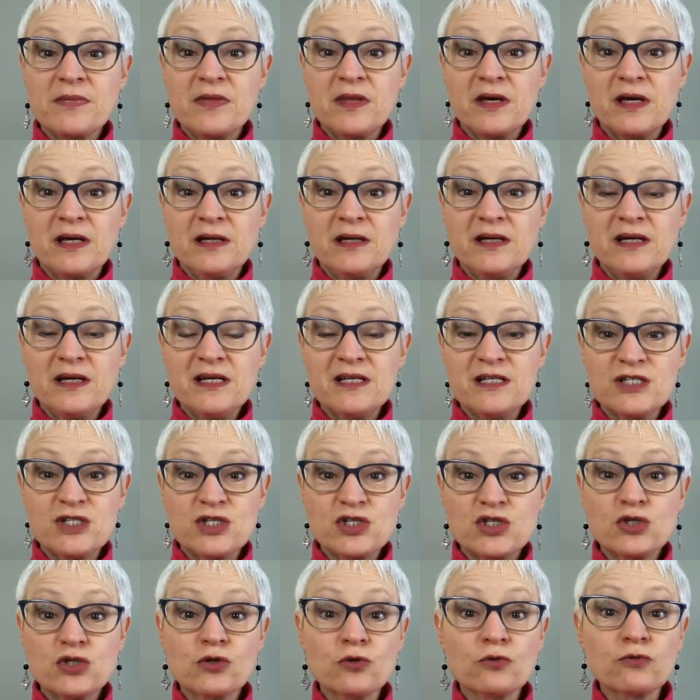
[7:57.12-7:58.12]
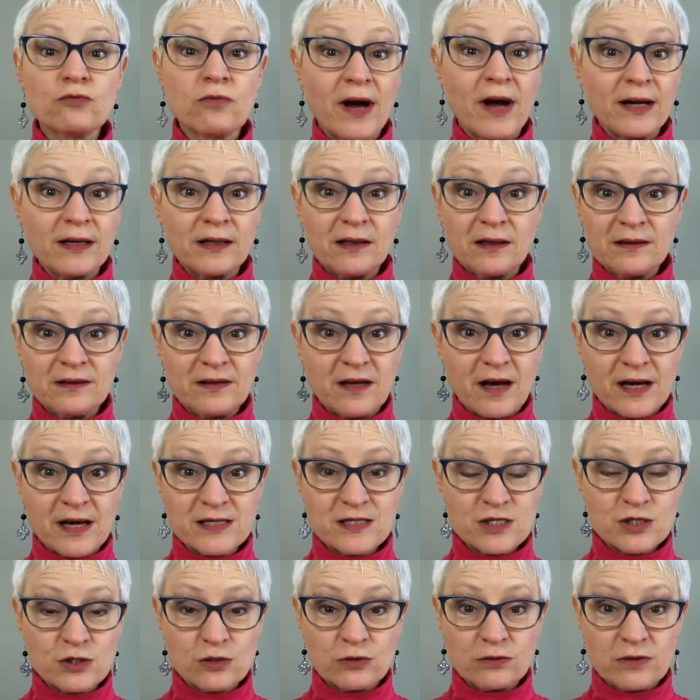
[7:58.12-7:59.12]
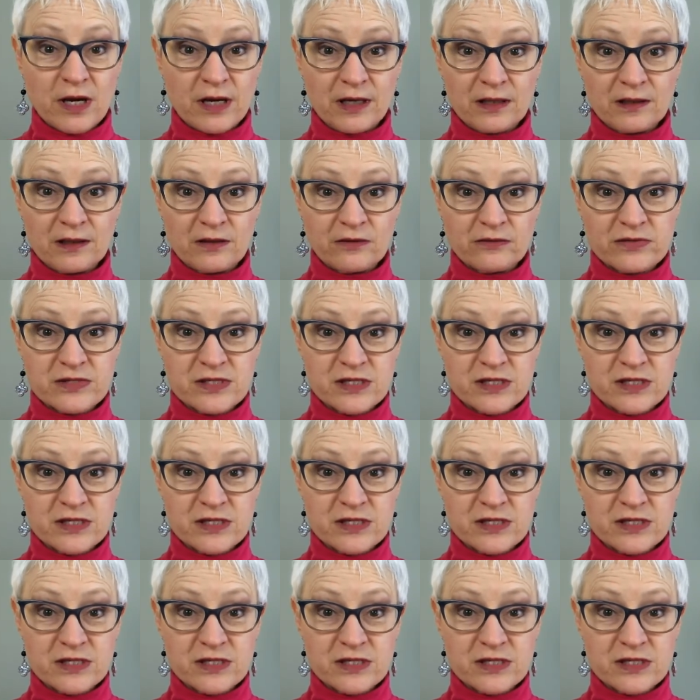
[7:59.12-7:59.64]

then is to recognize your negative